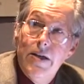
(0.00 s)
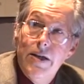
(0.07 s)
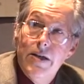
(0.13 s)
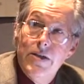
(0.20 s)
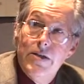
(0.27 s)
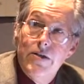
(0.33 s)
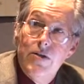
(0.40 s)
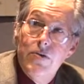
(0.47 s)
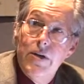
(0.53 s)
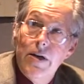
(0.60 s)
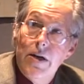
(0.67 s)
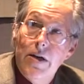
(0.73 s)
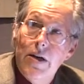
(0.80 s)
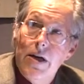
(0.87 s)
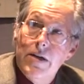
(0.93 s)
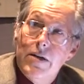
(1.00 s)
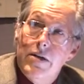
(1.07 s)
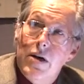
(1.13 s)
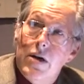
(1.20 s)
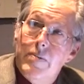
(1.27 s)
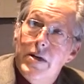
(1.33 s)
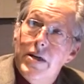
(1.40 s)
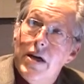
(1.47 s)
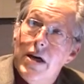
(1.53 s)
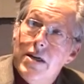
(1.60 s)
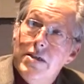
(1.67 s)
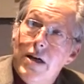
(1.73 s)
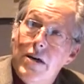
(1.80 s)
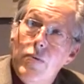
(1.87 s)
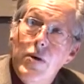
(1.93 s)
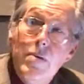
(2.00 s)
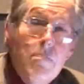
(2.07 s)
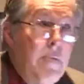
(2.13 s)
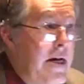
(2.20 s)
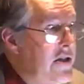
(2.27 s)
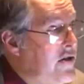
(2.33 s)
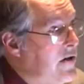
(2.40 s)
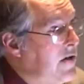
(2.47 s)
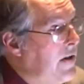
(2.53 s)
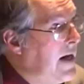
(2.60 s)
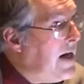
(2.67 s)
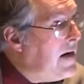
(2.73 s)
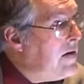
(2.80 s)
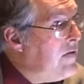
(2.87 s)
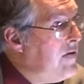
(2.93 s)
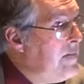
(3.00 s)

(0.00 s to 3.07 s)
is doing it, not carbon dioxide, we measure that.